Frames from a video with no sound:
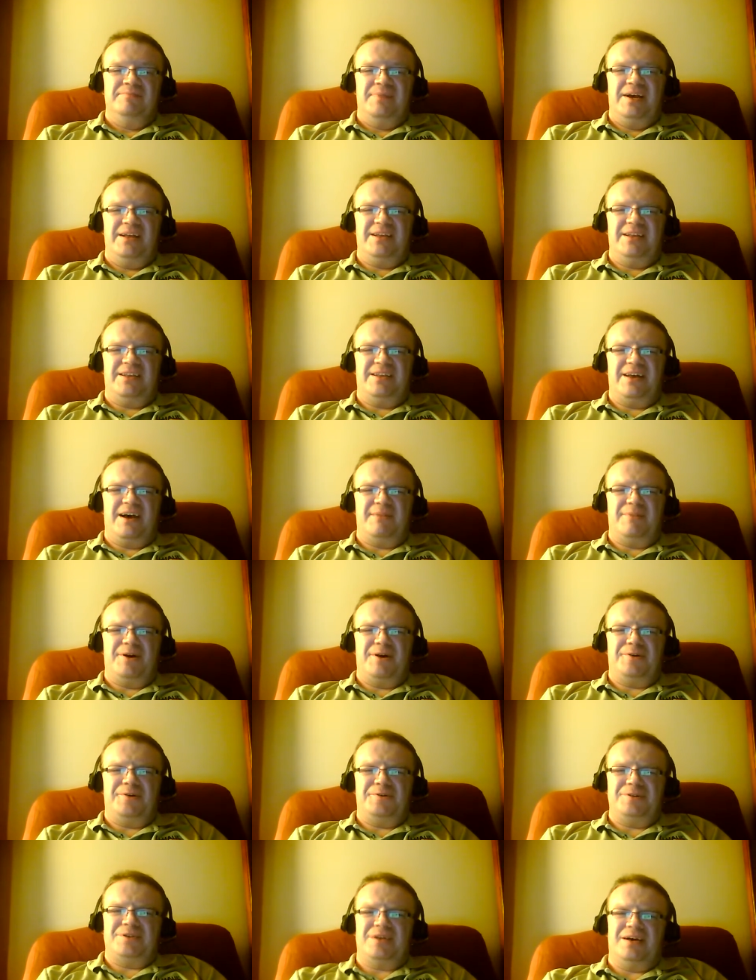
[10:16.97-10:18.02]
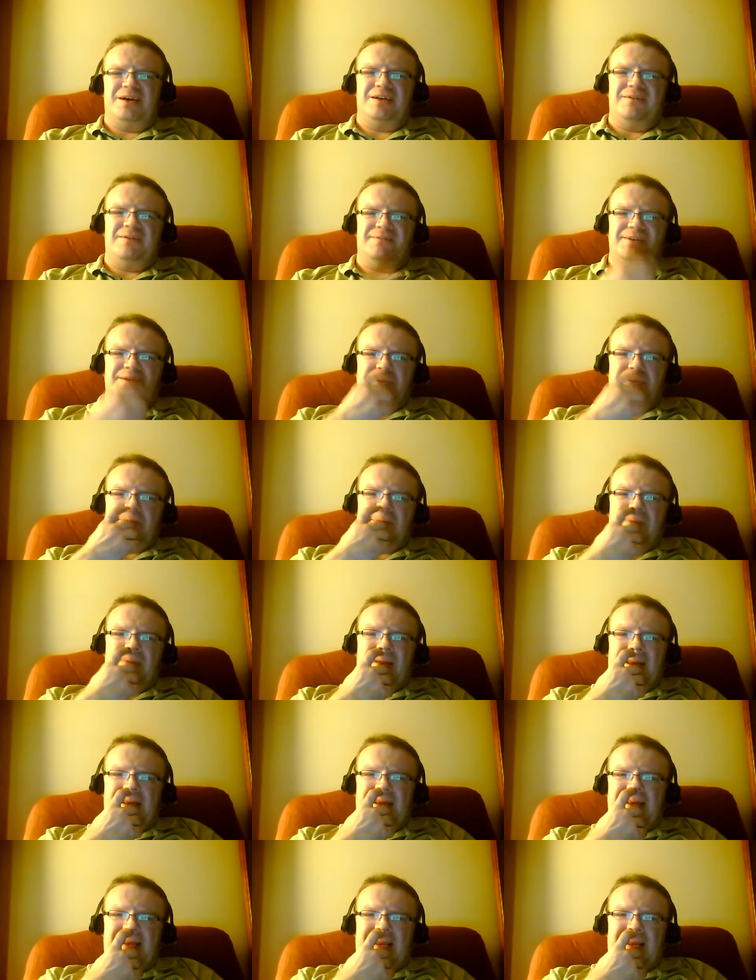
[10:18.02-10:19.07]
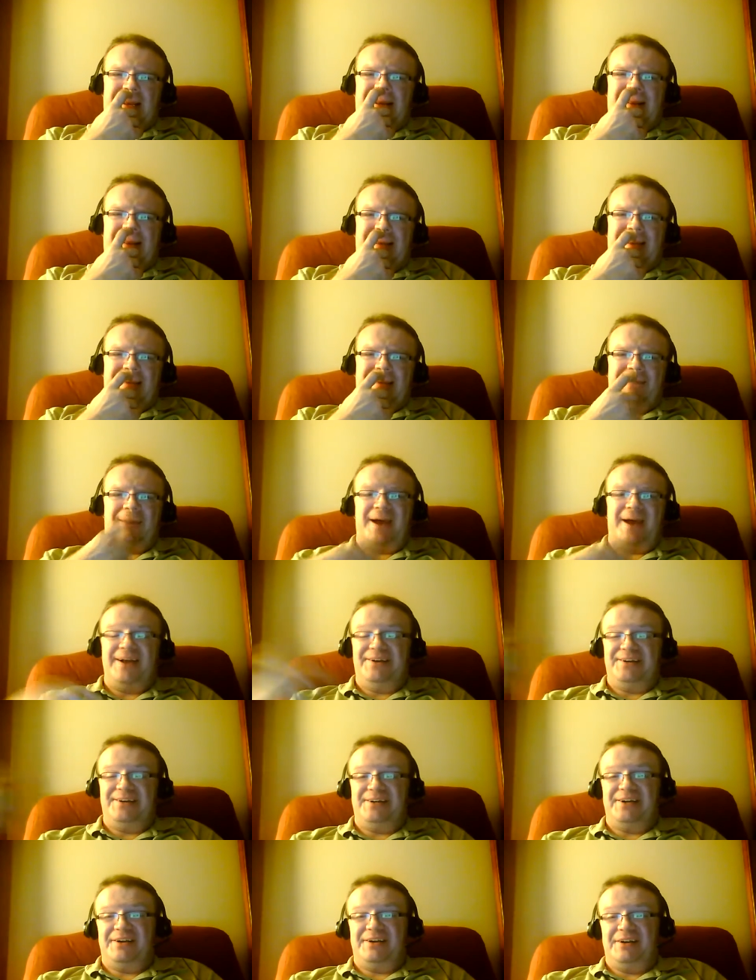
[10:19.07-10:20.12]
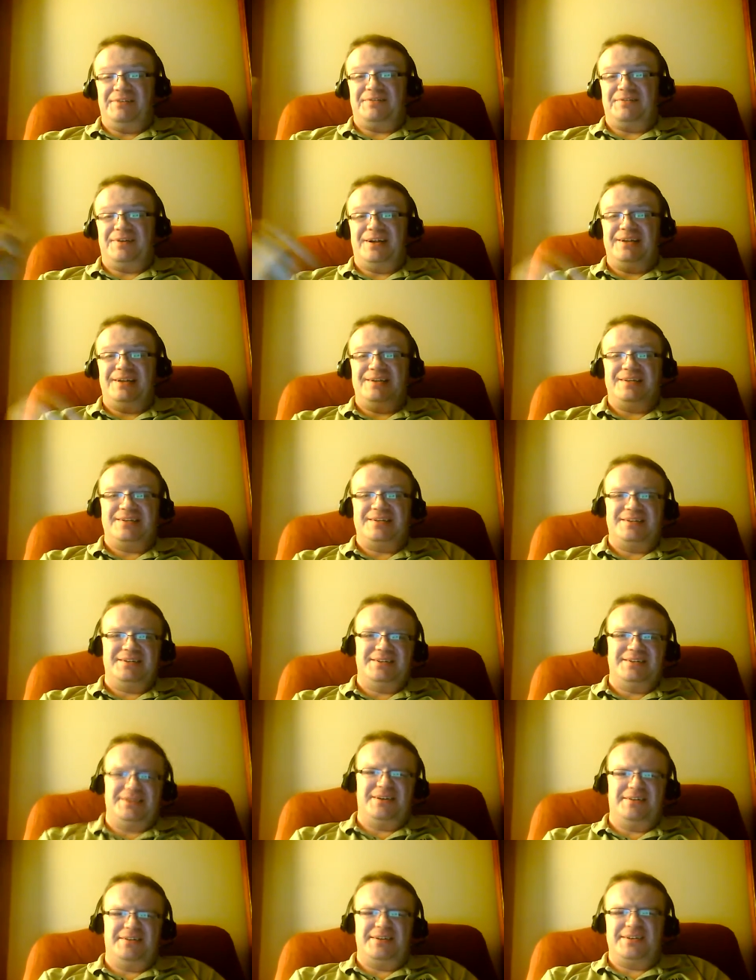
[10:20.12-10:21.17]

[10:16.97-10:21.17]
at the time I always thought of it as kind of like imaginary friends, because you know,